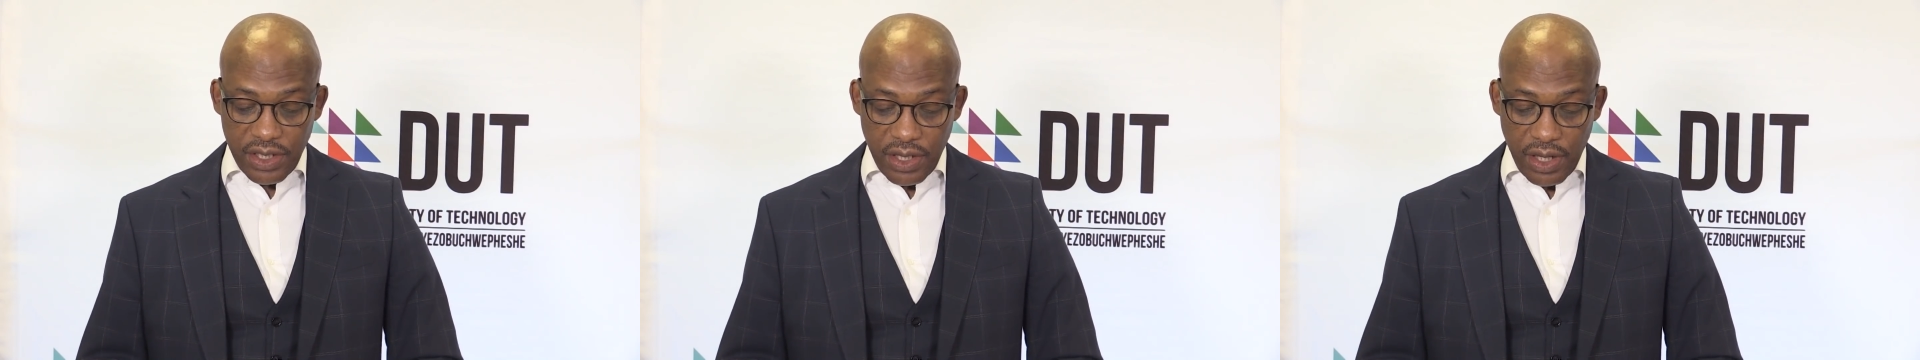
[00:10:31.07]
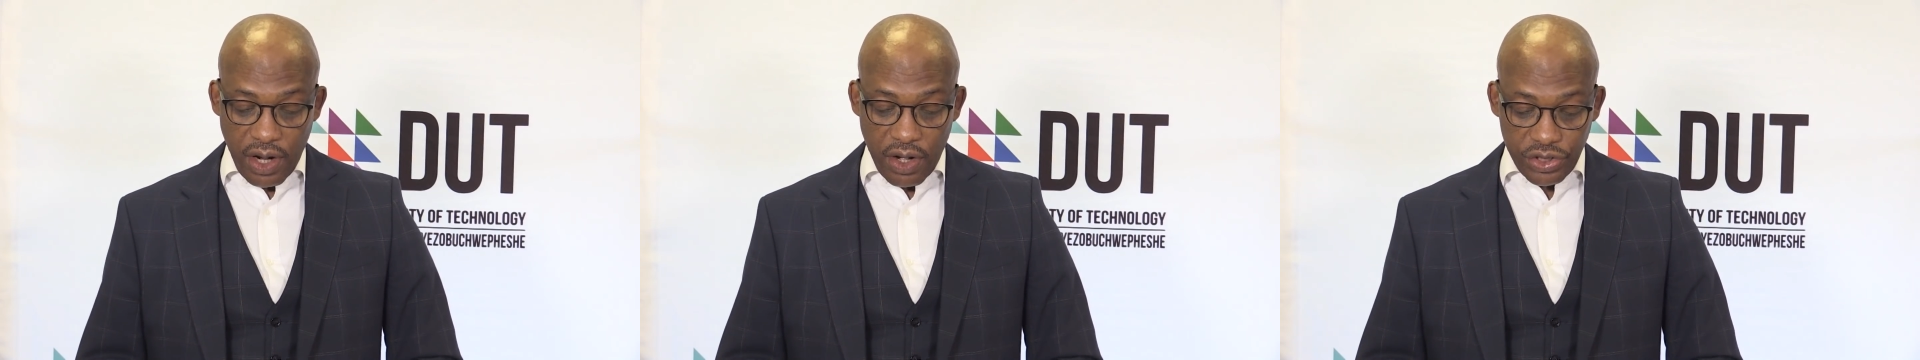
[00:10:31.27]

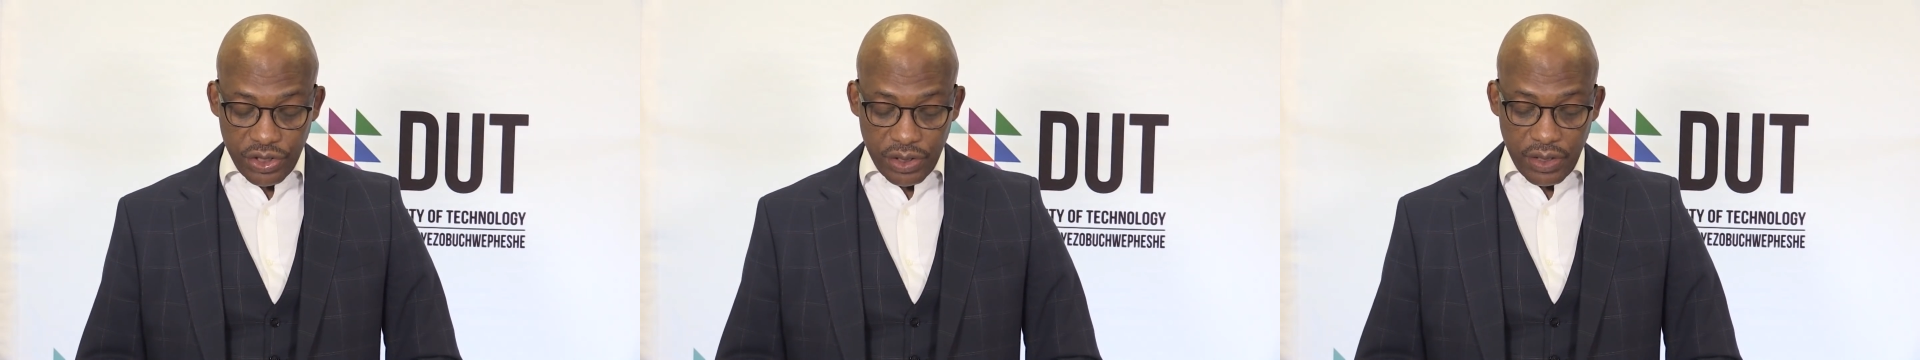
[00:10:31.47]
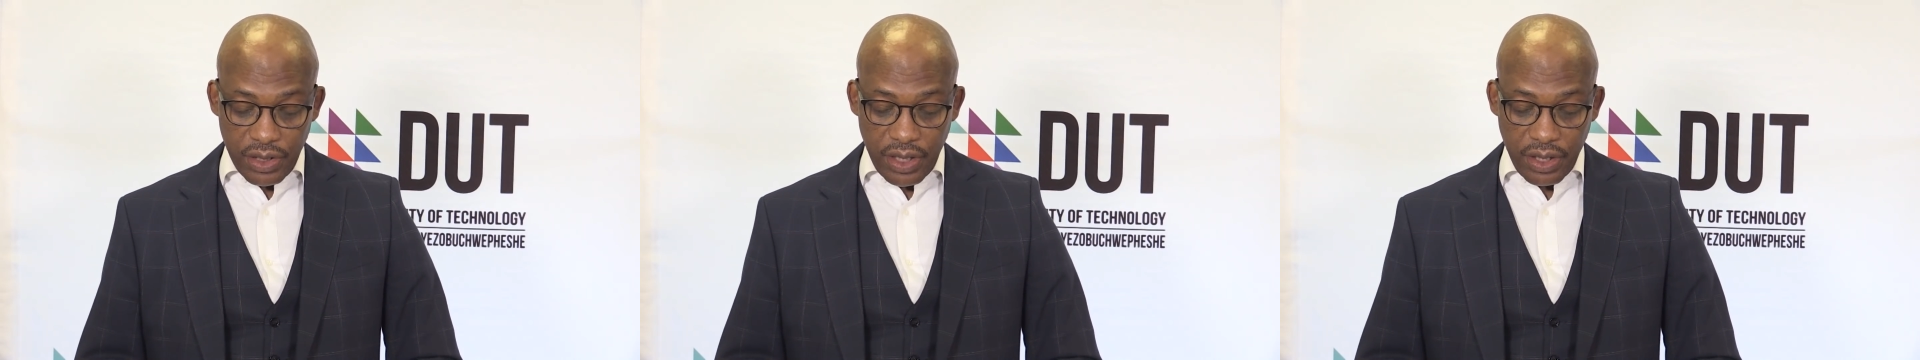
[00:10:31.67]

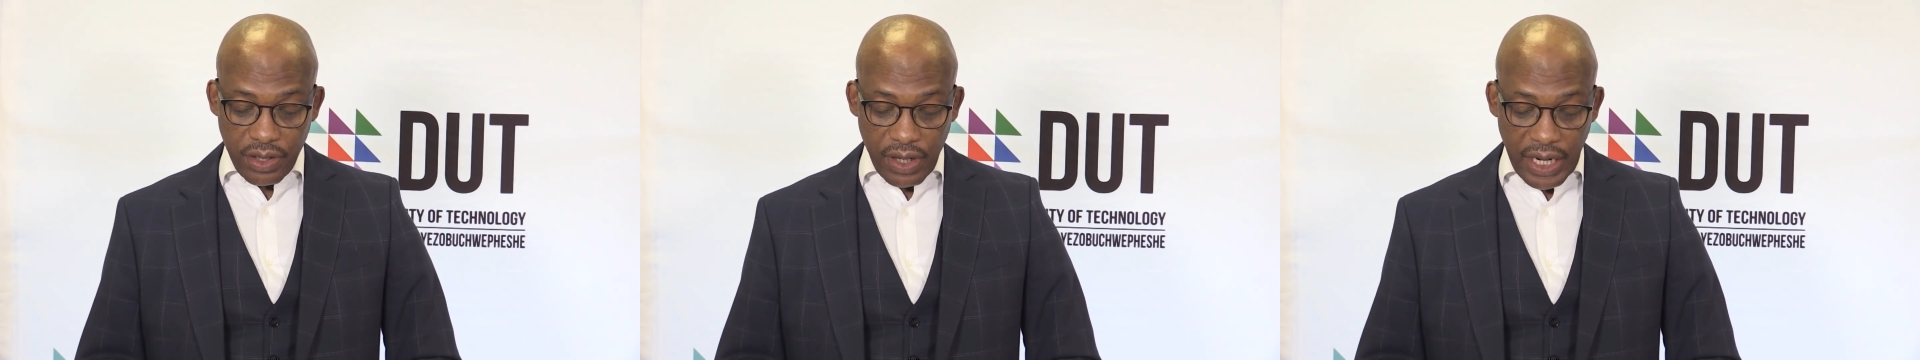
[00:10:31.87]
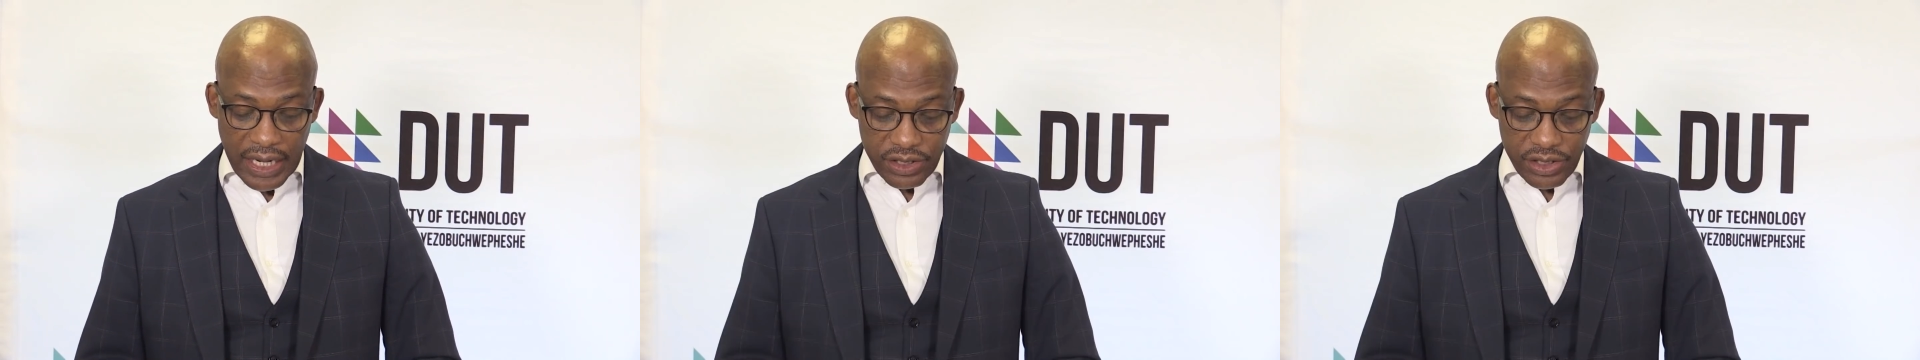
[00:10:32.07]

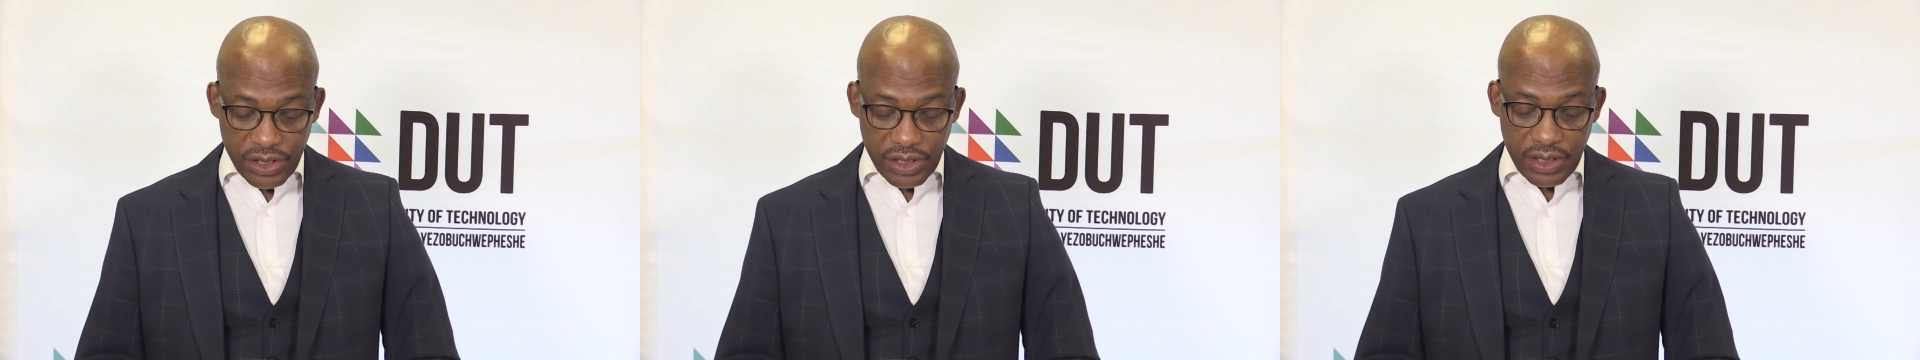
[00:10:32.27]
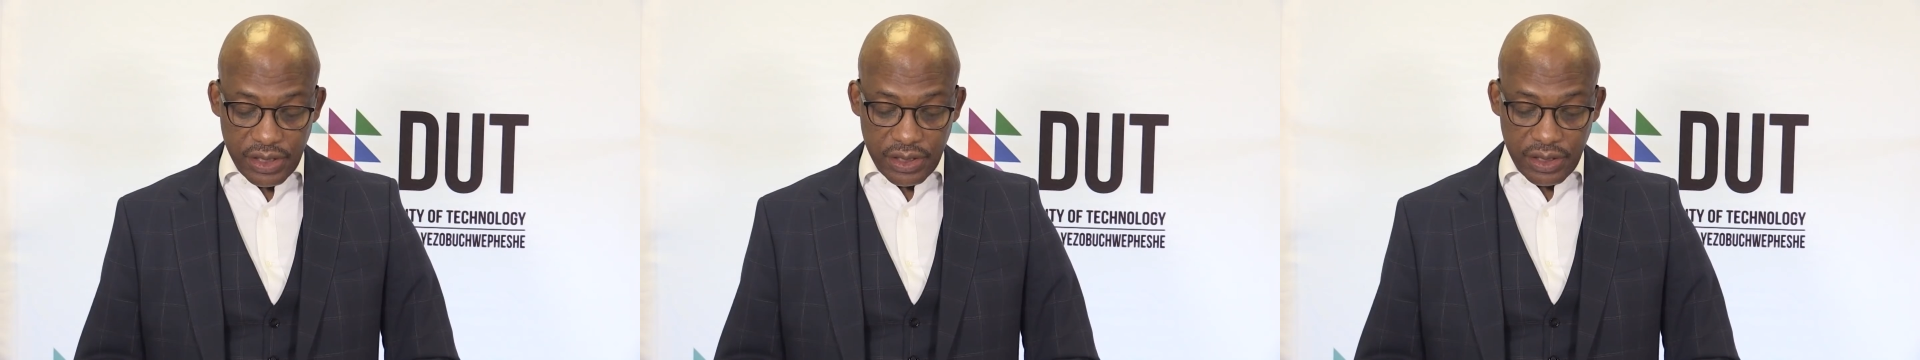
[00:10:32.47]

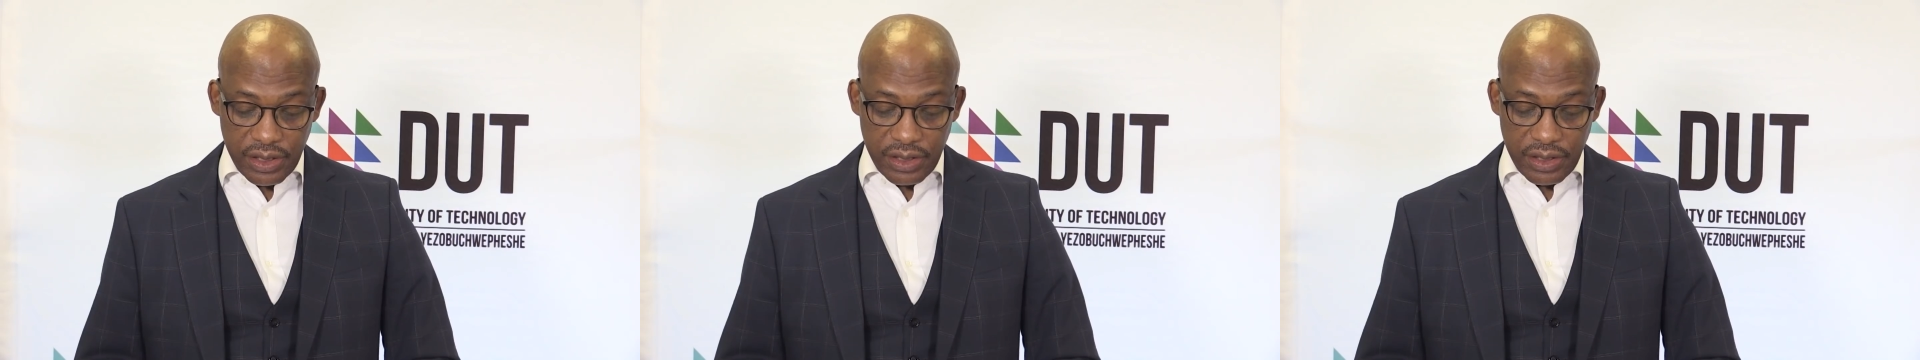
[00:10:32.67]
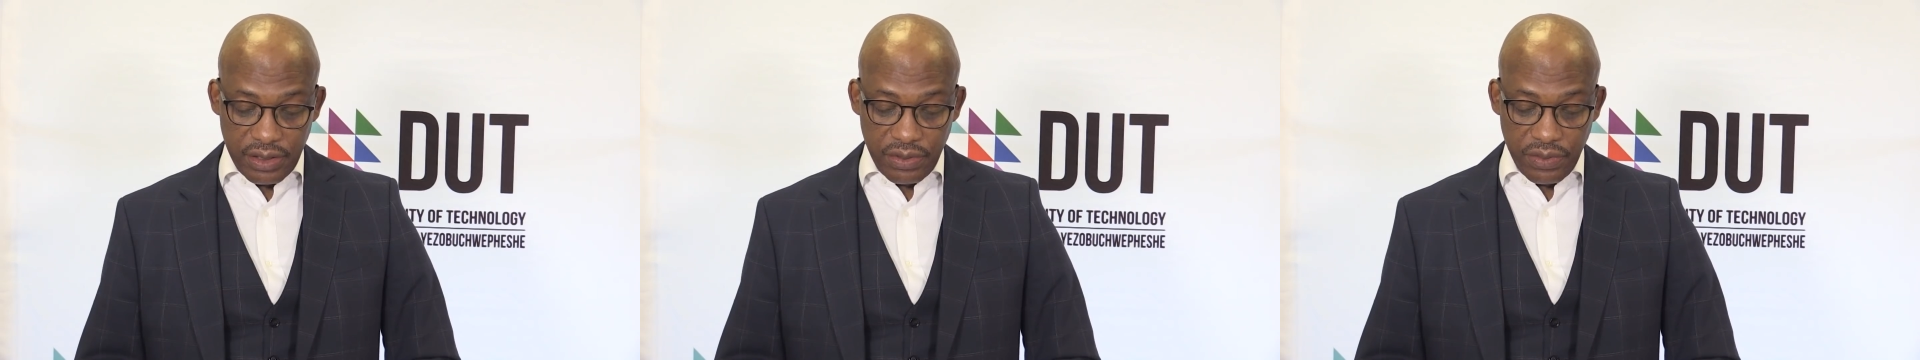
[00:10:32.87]
collection,
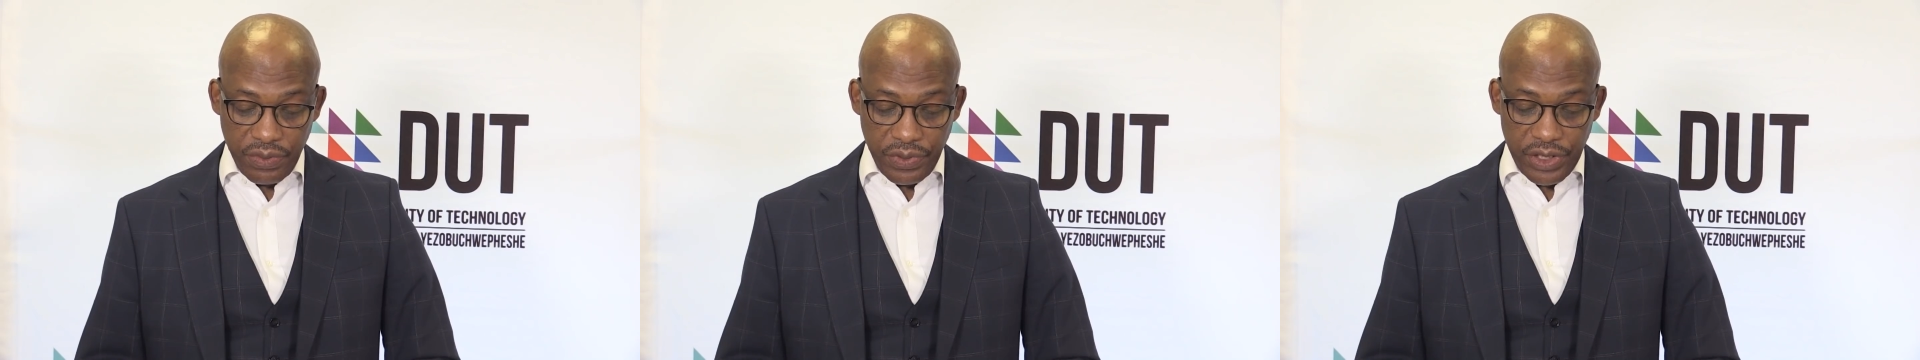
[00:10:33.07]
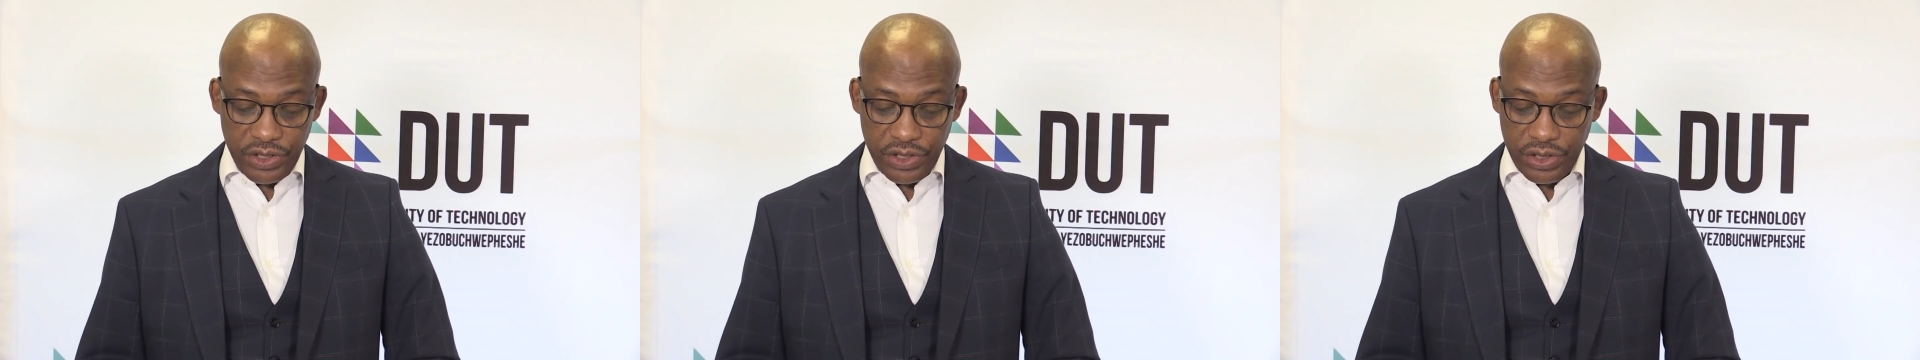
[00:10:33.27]

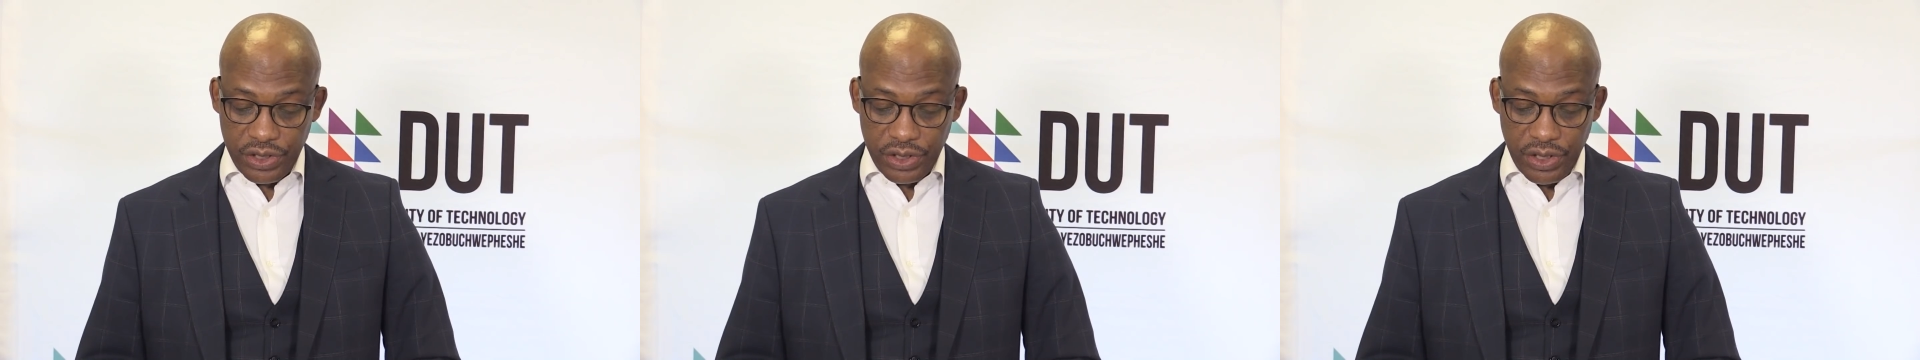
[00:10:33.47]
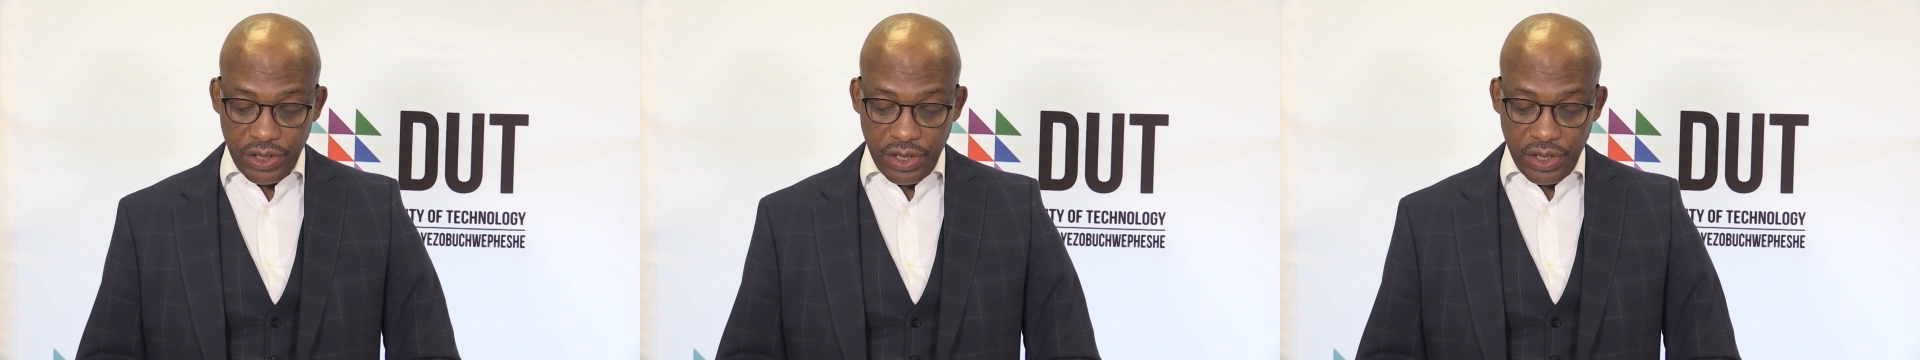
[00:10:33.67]
which